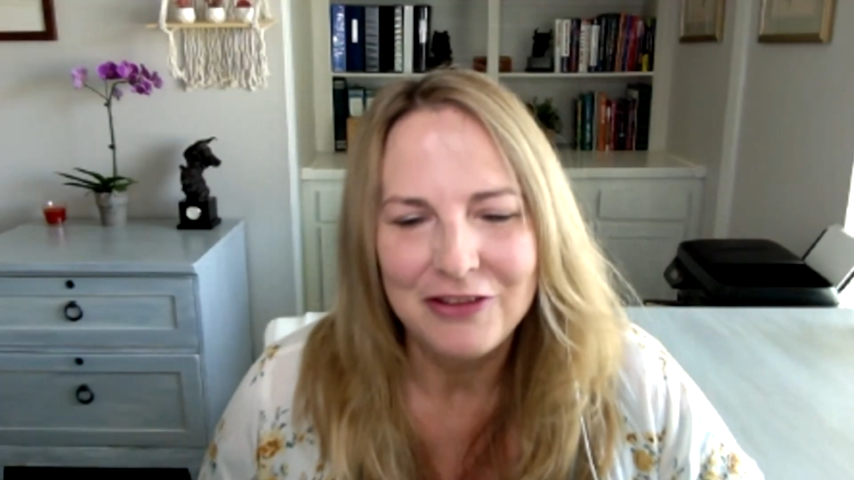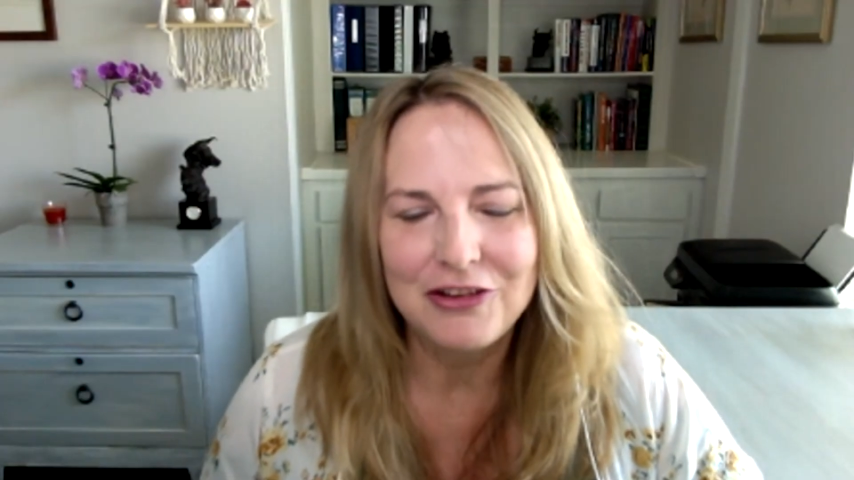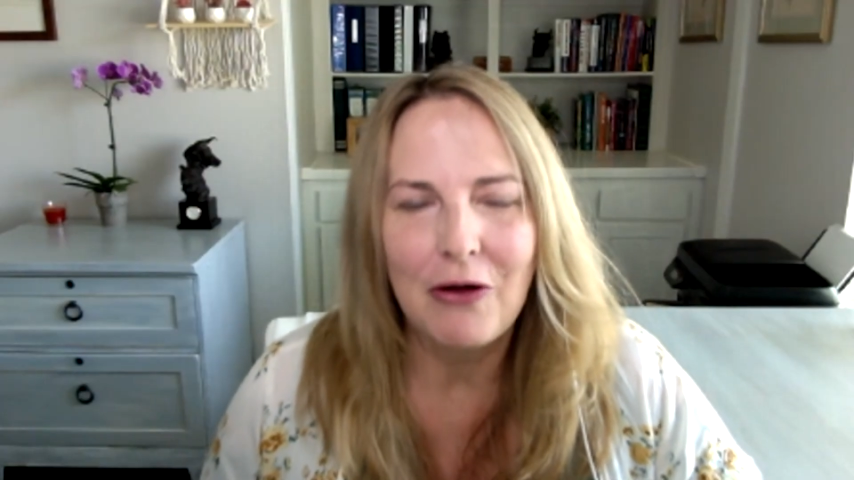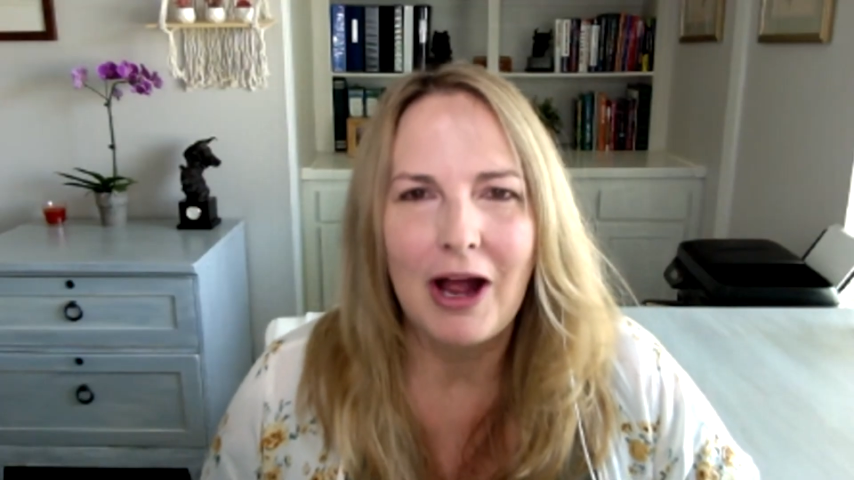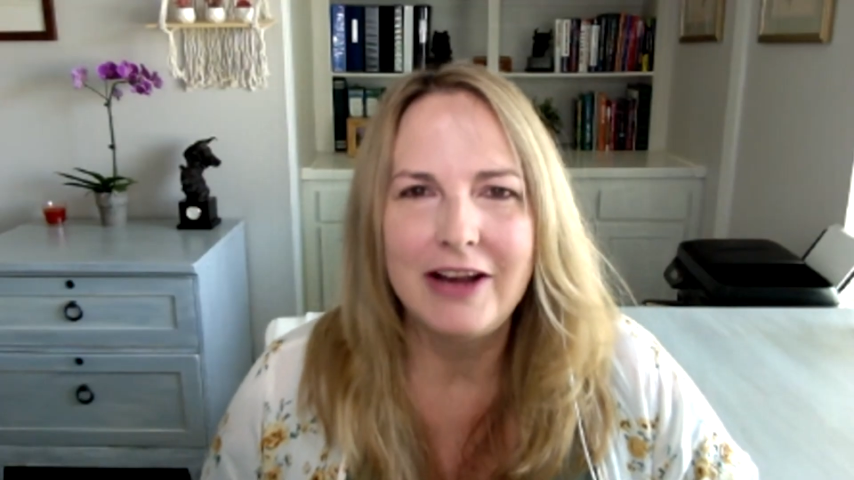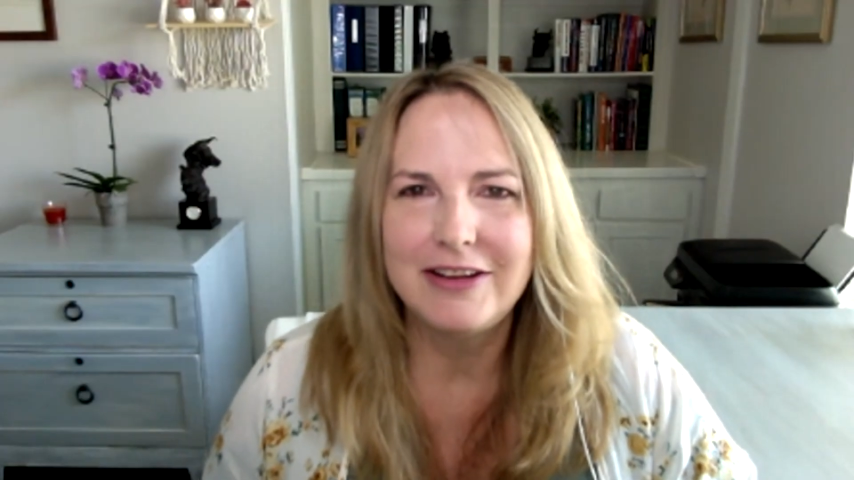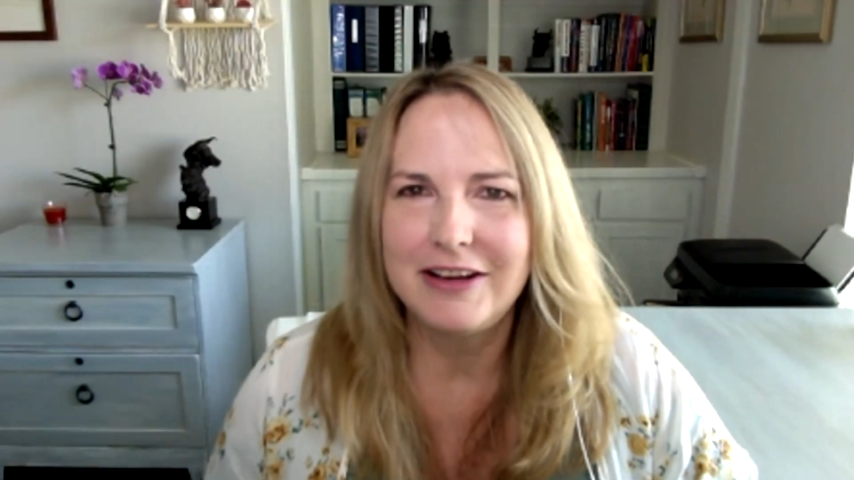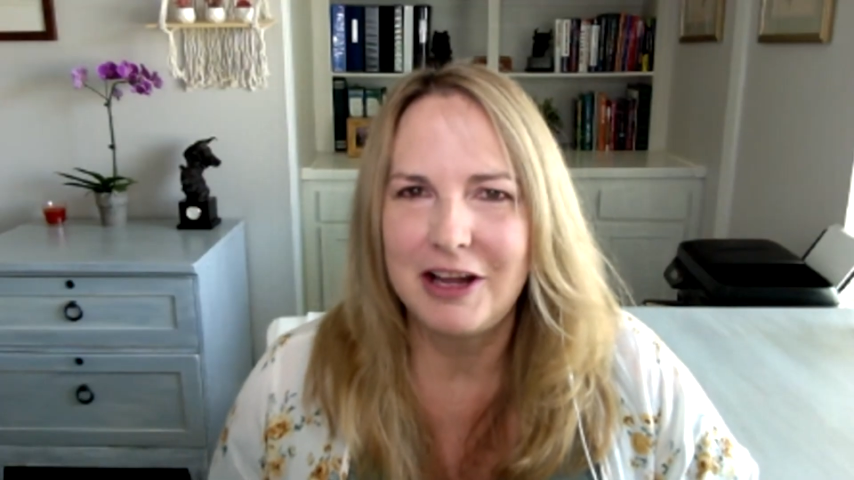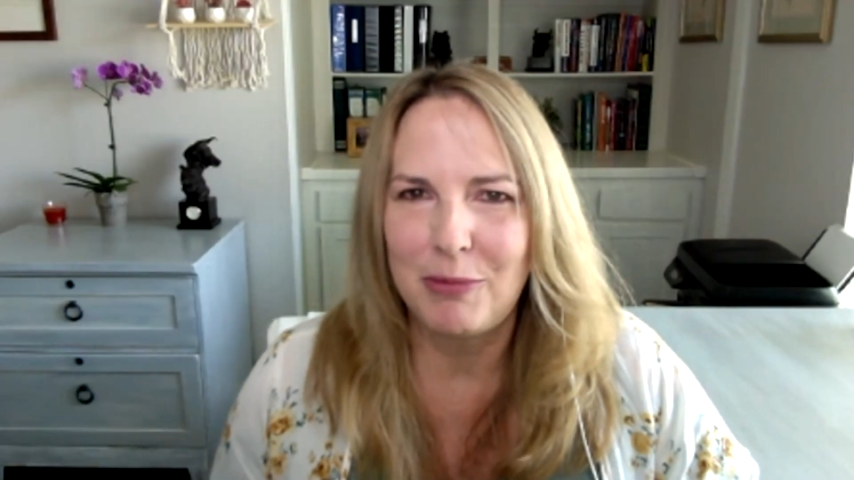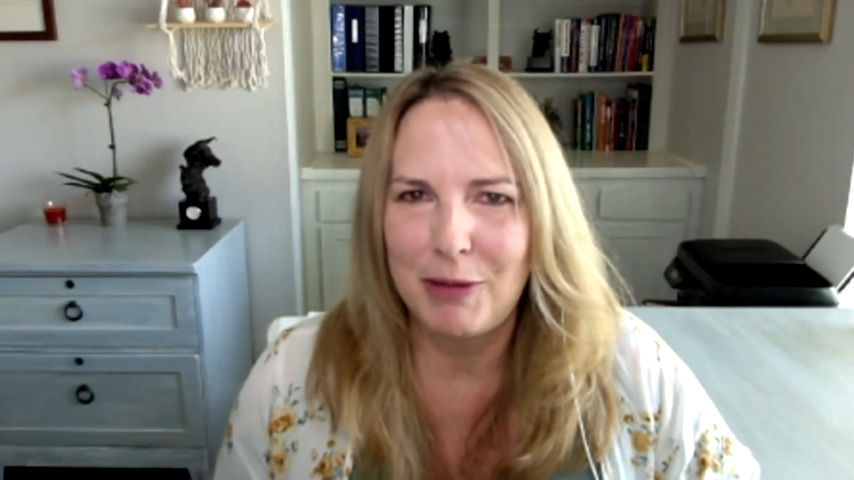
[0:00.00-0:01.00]
So I
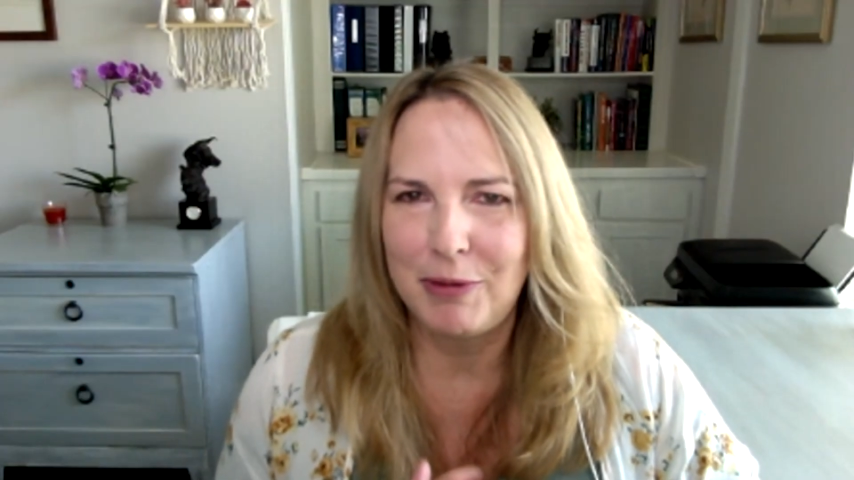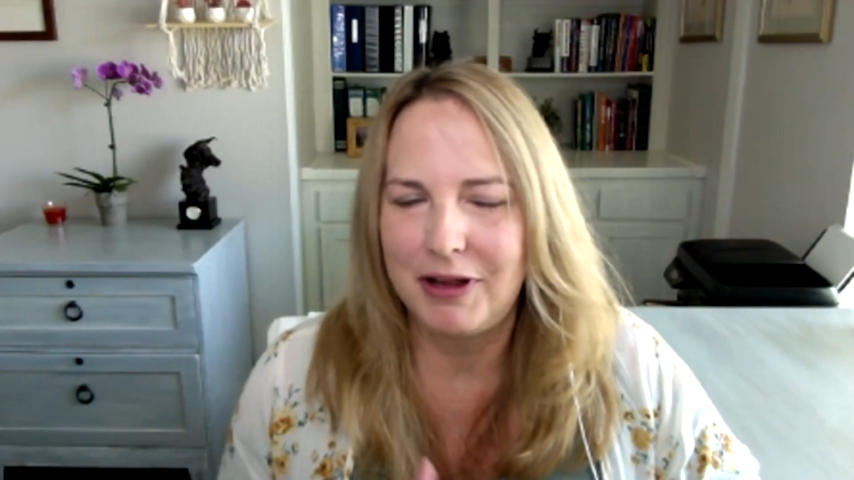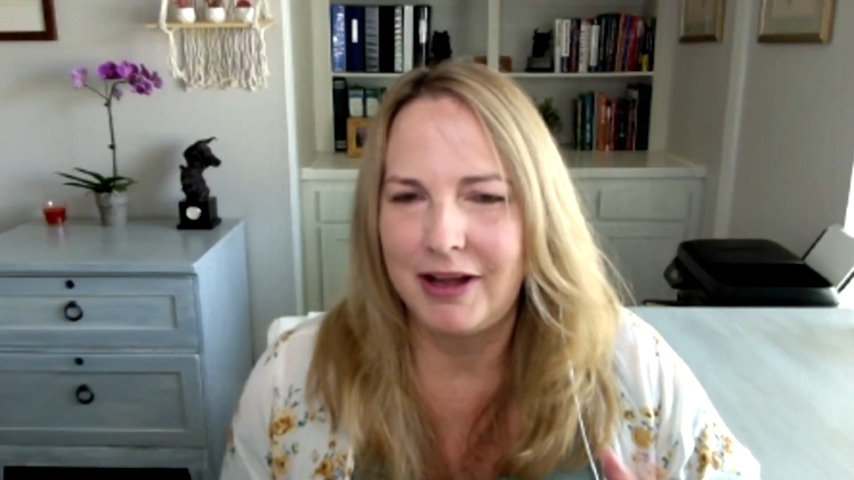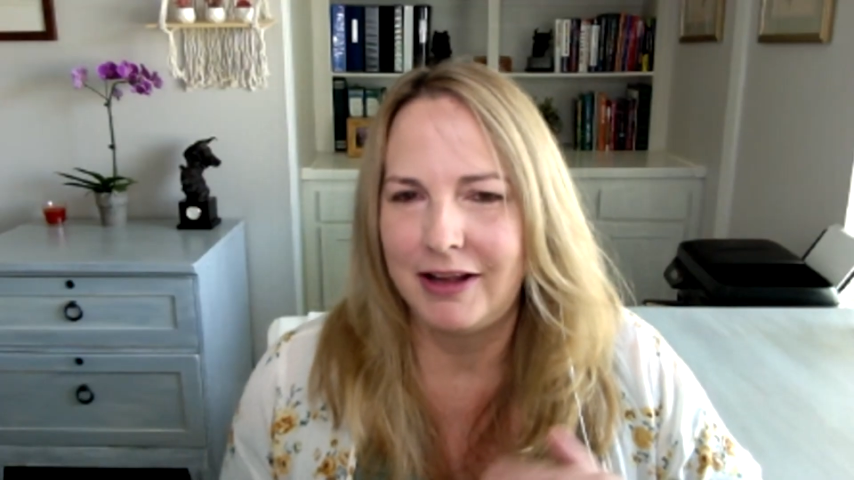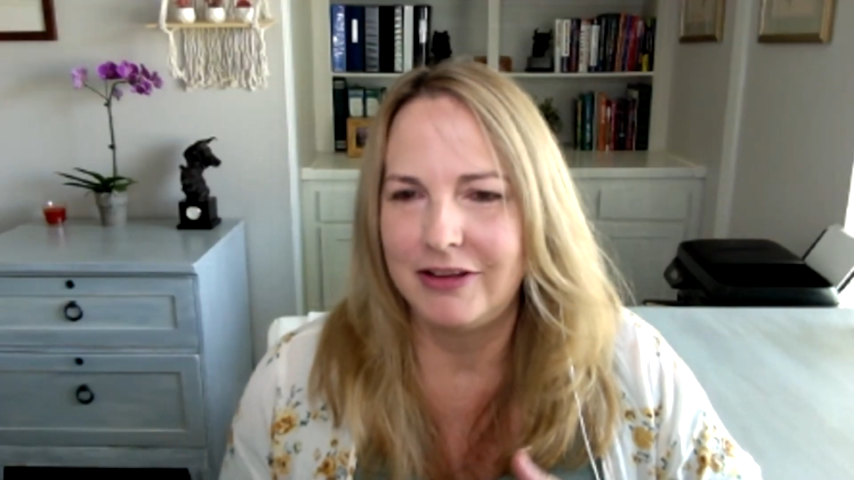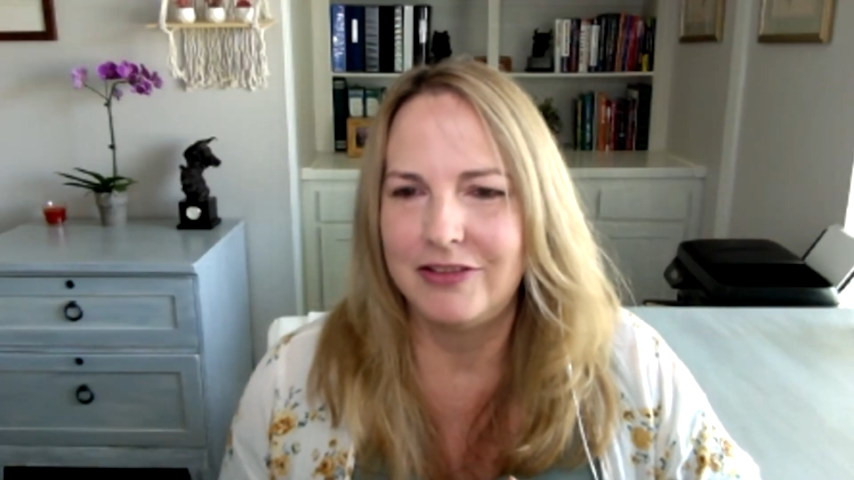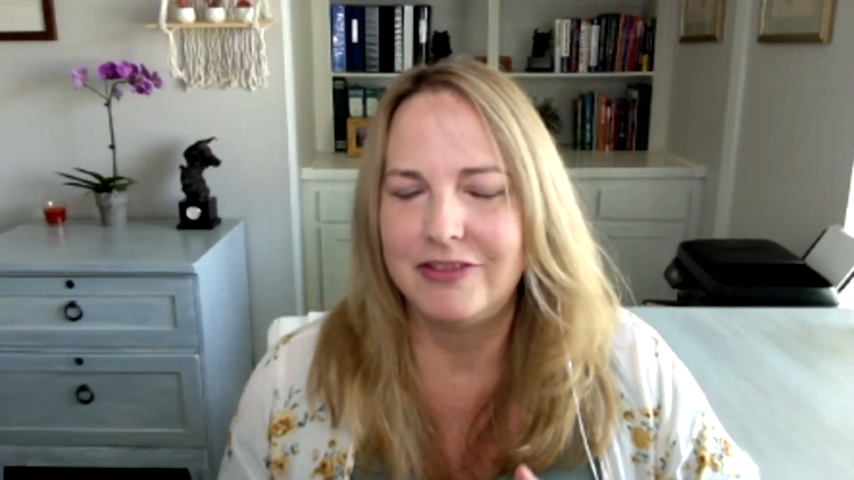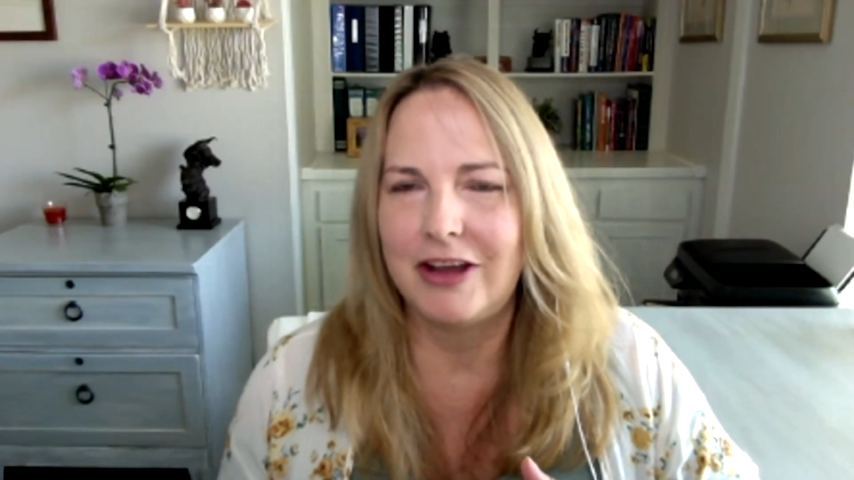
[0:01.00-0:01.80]
did come up uh,